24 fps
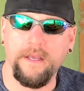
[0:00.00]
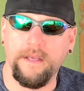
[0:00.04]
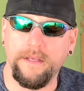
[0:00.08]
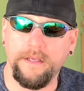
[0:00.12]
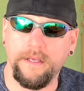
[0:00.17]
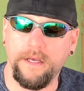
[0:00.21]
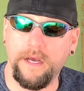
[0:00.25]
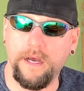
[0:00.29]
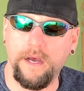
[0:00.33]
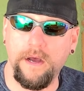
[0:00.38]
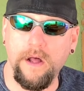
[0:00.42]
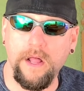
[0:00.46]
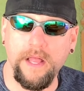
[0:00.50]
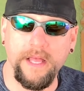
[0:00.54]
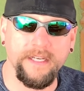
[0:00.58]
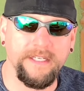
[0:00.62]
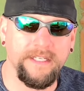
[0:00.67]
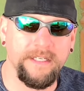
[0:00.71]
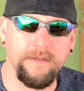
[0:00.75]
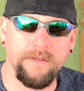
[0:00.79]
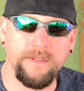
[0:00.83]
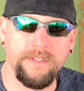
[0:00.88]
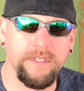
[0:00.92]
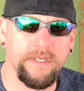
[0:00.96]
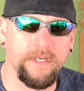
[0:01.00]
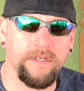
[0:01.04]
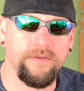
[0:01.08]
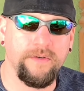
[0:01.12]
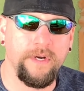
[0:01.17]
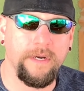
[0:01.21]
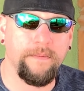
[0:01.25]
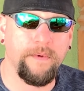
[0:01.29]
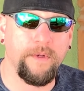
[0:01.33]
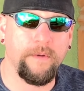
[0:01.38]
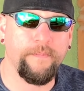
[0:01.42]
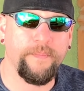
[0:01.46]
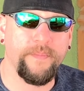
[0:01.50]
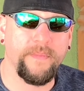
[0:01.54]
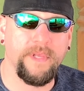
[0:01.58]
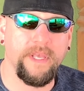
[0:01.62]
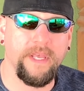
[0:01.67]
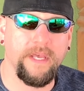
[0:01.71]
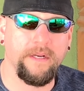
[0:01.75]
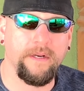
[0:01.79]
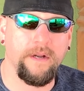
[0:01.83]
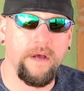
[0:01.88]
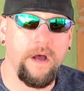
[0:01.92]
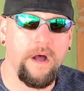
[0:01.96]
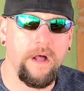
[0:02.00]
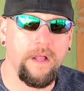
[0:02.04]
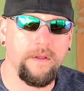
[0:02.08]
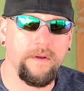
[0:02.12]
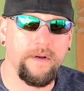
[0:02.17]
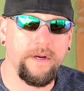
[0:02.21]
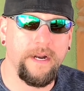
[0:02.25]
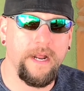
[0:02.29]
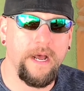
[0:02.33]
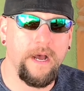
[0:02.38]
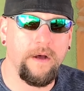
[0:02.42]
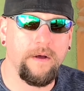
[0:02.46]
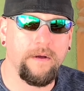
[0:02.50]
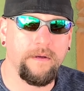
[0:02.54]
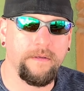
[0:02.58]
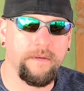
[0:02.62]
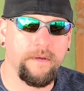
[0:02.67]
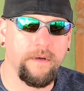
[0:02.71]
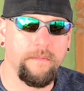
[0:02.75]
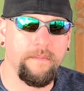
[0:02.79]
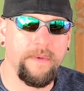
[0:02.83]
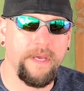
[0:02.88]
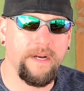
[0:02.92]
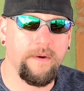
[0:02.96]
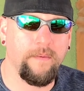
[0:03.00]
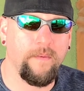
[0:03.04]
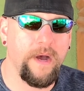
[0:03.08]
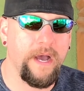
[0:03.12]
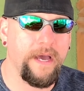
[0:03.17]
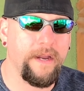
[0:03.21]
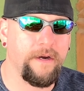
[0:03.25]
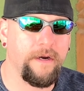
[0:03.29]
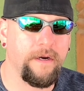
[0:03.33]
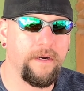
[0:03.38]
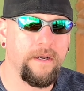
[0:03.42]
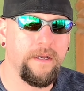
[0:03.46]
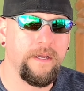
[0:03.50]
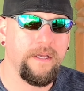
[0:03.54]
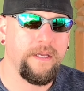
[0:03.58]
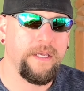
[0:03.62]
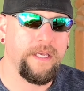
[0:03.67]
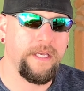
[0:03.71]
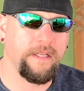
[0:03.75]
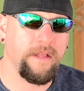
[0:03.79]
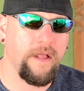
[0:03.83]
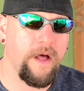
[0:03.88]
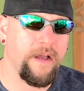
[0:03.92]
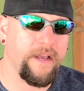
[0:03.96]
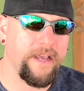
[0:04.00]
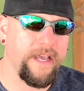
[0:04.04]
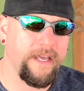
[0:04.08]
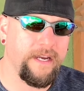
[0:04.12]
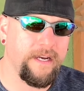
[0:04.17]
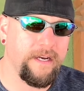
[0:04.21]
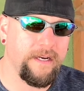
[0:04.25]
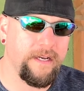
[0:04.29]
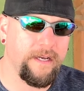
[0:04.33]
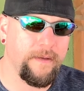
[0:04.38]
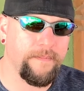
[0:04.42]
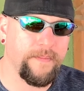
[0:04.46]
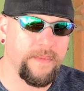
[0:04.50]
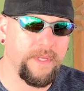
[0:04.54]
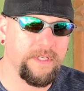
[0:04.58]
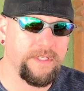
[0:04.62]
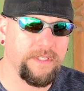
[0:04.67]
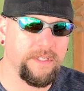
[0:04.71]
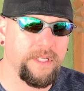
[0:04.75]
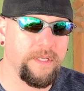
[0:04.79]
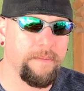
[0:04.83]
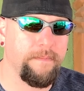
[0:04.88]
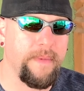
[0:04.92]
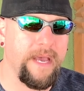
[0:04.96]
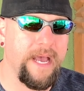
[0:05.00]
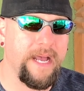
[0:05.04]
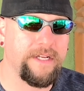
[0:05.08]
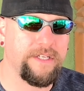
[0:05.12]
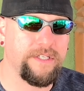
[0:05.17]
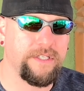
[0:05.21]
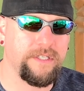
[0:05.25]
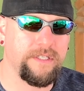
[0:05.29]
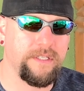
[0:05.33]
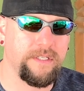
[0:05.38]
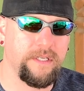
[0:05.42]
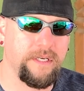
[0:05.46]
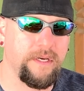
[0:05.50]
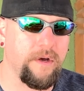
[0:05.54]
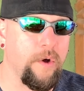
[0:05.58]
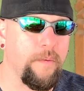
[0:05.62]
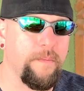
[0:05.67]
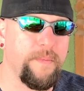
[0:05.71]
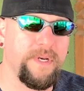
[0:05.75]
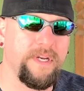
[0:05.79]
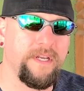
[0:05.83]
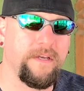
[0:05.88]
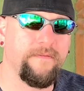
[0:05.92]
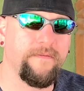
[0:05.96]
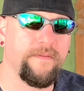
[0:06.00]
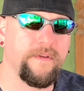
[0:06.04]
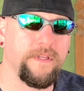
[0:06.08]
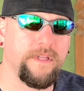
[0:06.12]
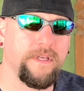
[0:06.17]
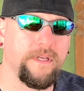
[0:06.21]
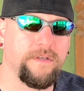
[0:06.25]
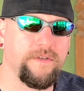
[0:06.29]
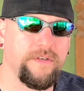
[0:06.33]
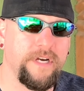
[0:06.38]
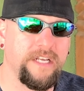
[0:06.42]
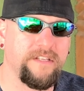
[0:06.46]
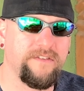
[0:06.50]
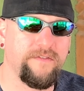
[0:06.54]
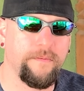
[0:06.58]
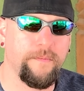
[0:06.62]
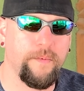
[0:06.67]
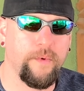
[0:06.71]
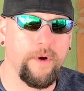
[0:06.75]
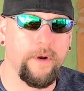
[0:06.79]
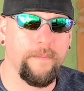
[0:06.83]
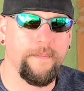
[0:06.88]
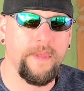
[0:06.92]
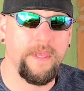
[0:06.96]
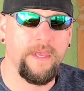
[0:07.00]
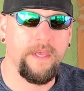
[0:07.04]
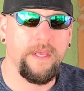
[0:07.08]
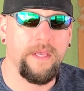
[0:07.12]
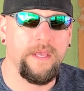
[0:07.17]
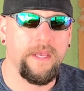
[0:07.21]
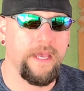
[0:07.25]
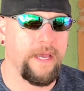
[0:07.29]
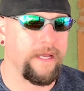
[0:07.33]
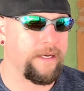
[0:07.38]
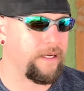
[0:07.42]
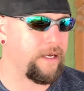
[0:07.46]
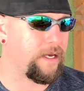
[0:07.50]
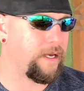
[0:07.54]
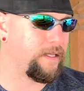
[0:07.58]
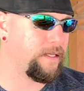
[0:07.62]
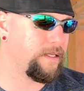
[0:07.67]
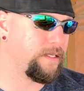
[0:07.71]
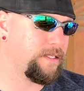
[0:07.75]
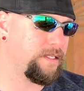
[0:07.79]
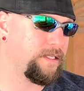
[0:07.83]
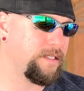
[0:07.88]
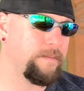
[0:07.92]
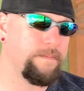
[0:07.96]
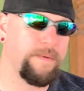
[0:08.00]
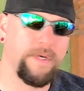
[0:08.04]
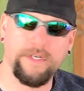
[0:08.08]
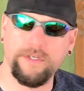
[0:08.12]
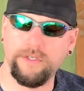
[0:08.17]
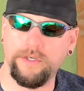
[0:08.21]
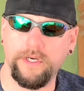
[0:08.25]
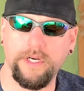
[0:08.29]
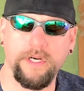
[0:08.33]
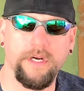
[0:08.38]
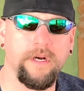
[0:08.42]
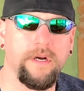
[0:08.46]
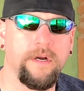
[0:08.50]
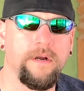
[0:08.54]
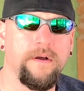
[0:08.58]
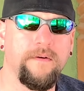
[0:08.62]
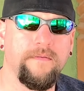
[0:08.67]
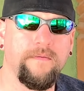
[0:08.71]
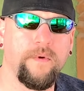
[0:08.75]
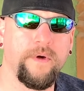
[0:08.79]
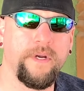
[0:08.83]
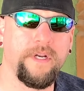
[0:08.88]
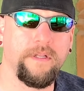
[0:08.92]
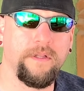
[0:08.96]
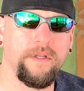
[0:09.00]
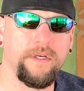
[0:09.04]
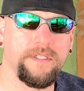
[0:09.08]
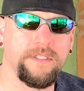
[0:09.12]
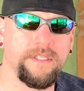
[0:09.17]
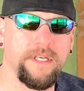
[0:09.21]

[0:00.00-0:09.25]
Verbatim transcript: Uh, all I did was took a Dremel and hollowed it out, you know, made it wider, elongated it until it matched the opening for the transfer port. And uh, this is a picture here of what it looks